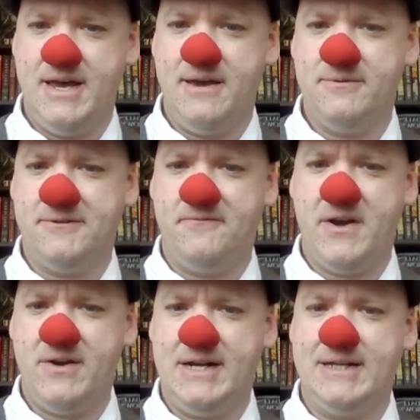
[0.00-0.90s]
It was
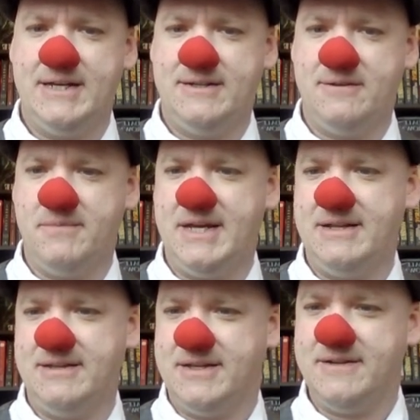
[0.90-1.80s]
very clear to
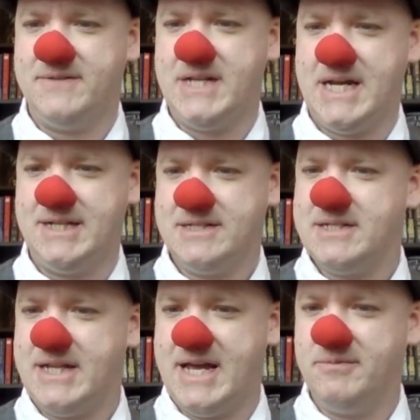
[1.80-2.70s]
me that if
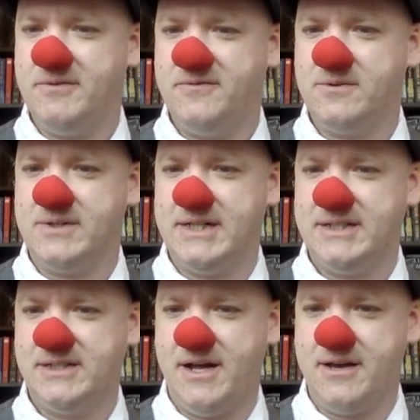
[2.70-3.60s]
dangers lay before us,